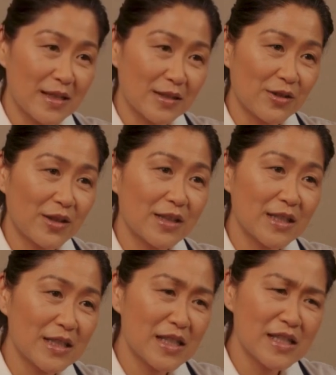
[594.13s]
the
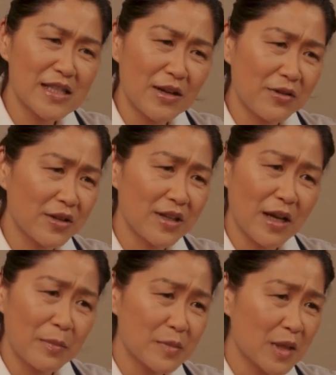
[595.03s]
maximum blood
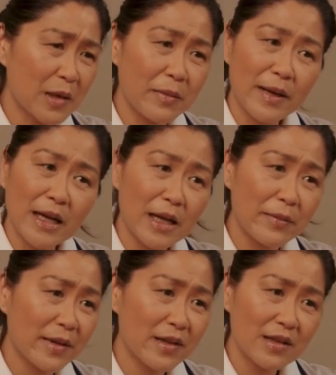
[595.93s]
sugar lowering
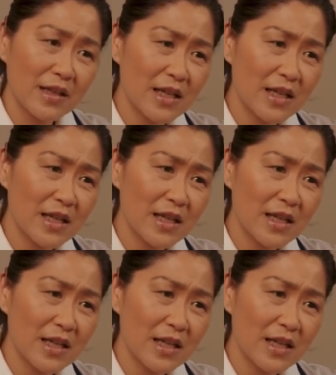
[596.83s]
effect,